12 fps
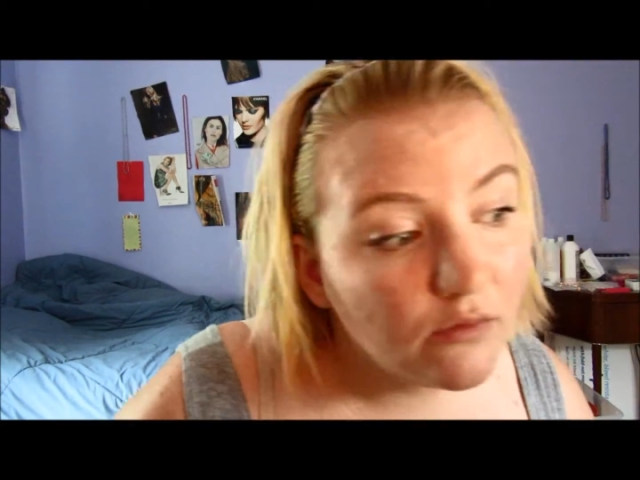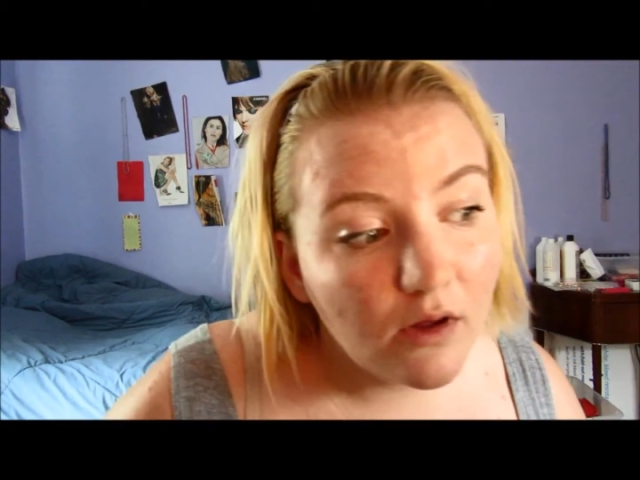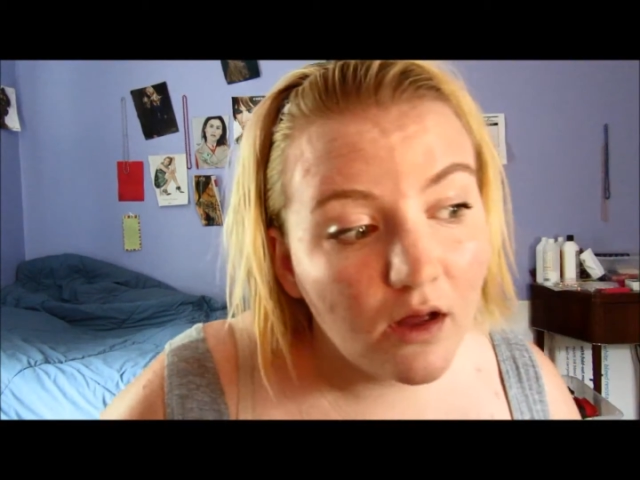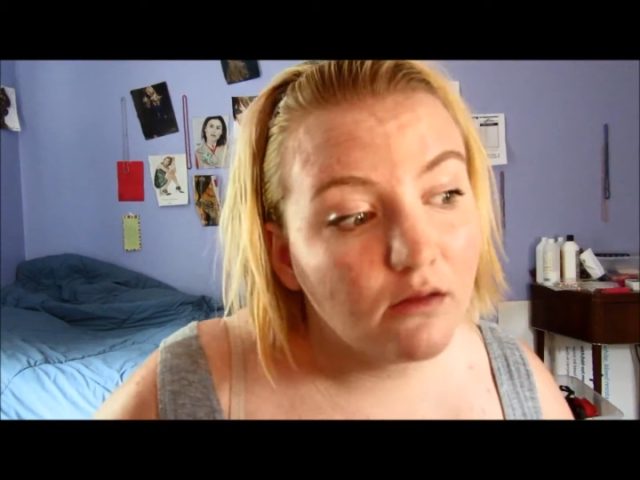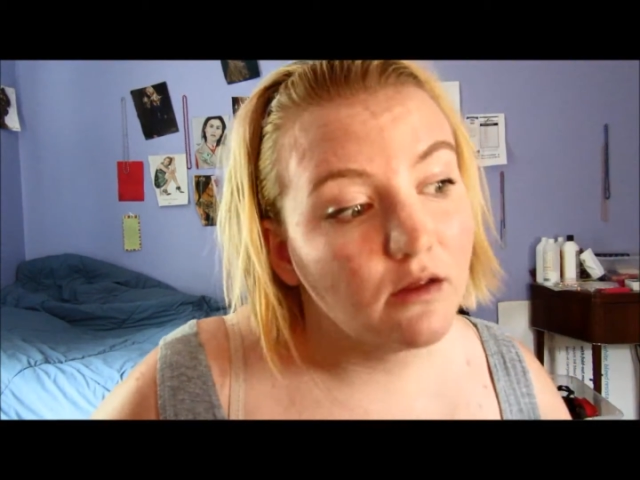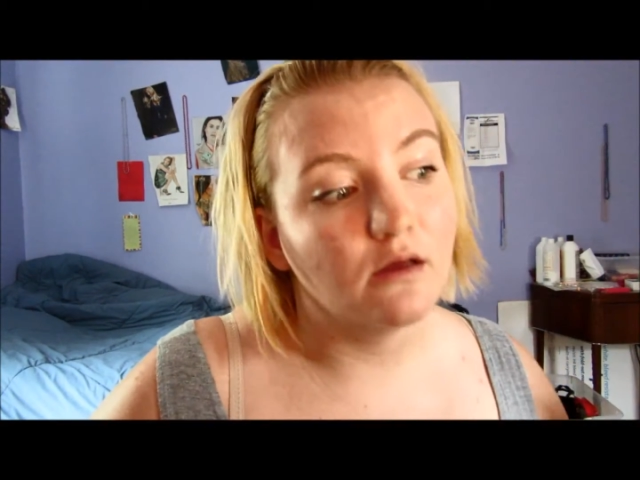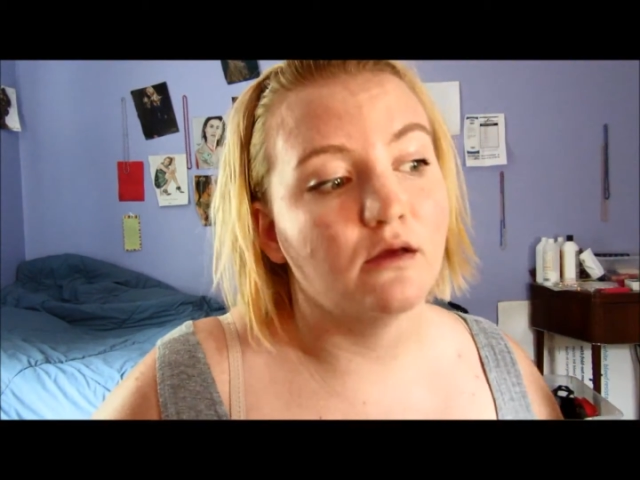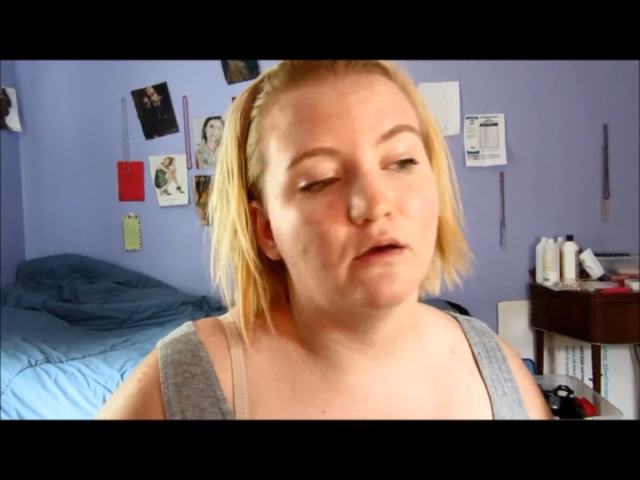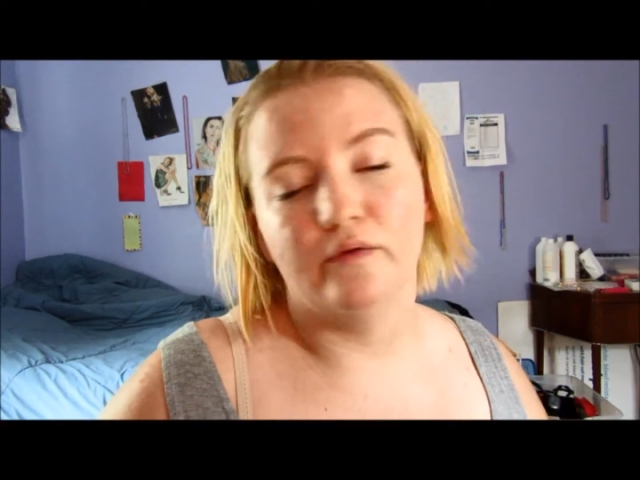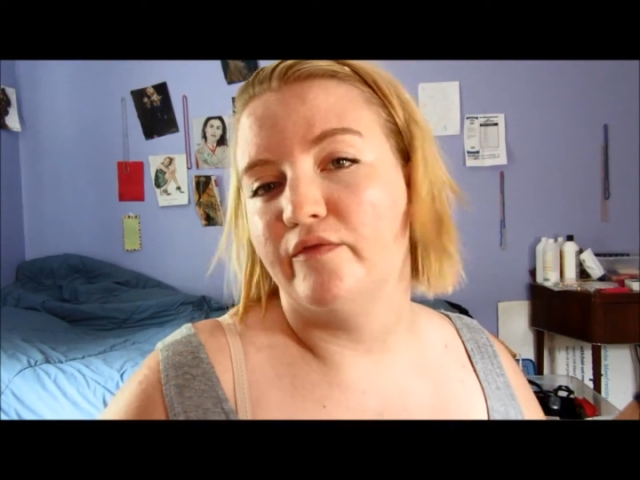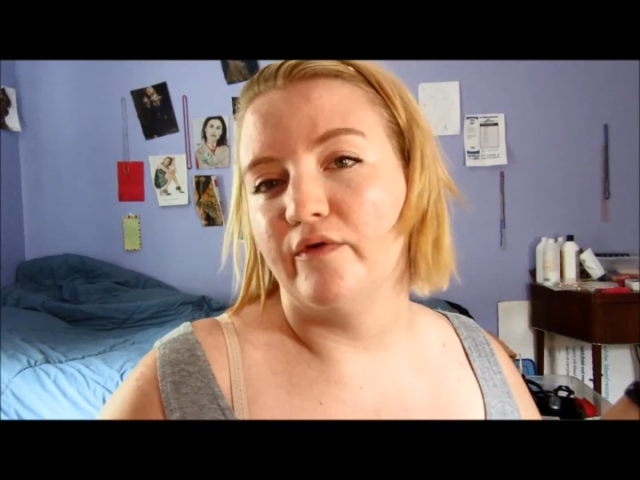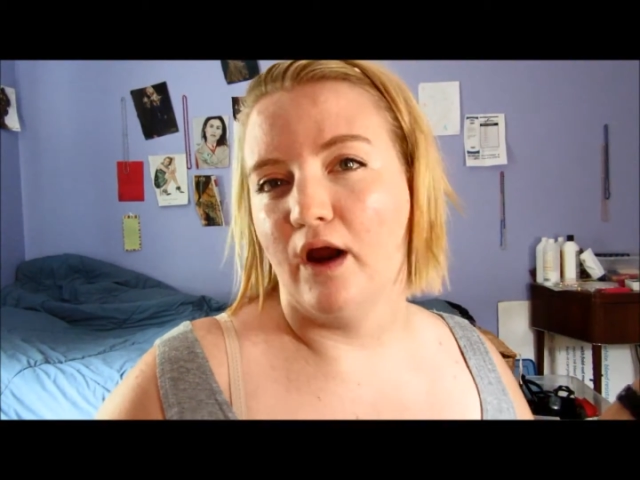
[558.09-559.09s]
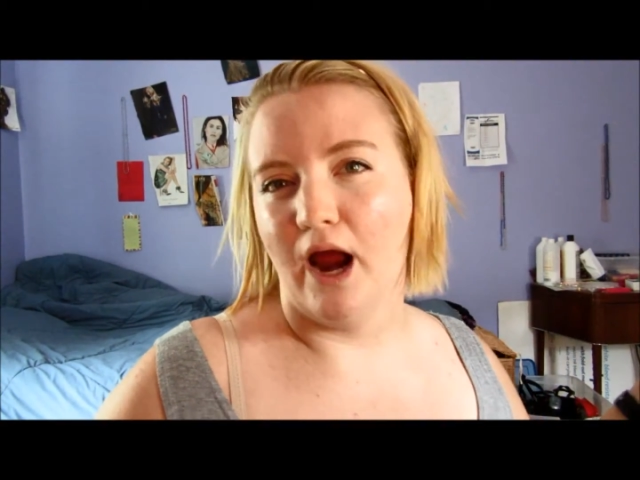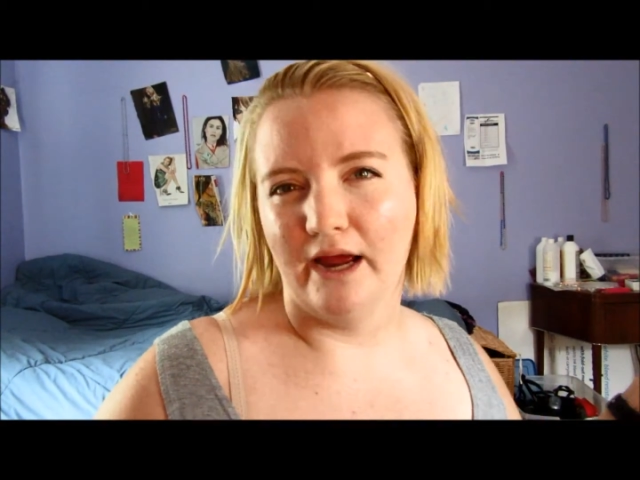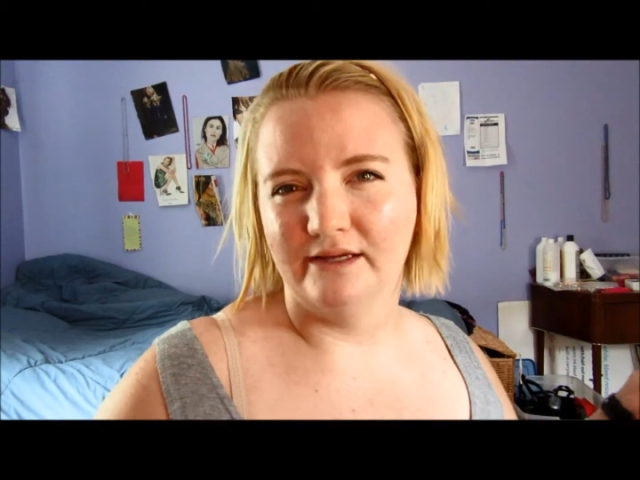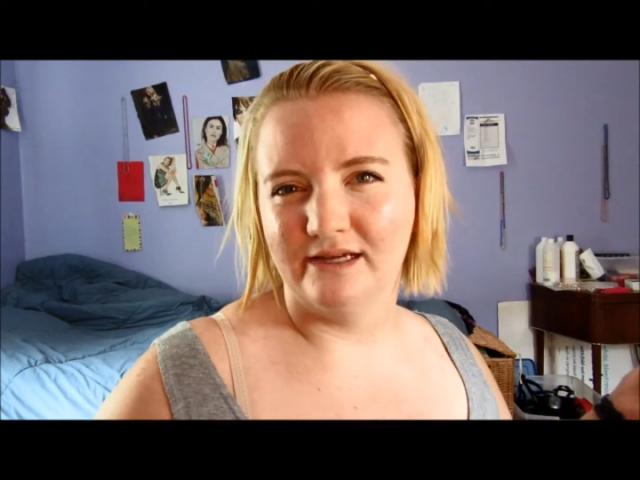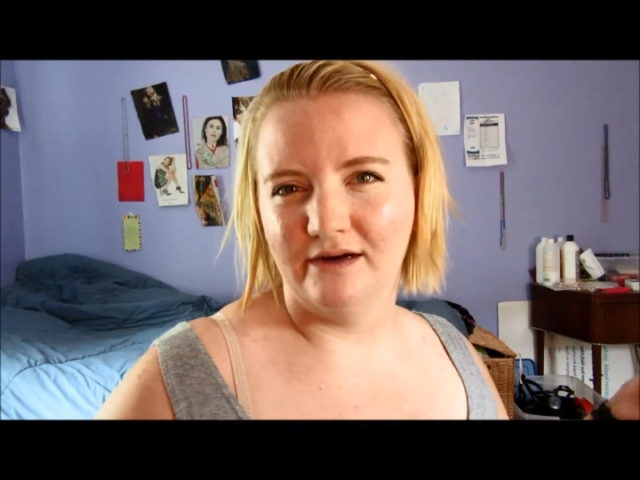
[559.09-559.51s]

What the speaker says: call that good for eyes.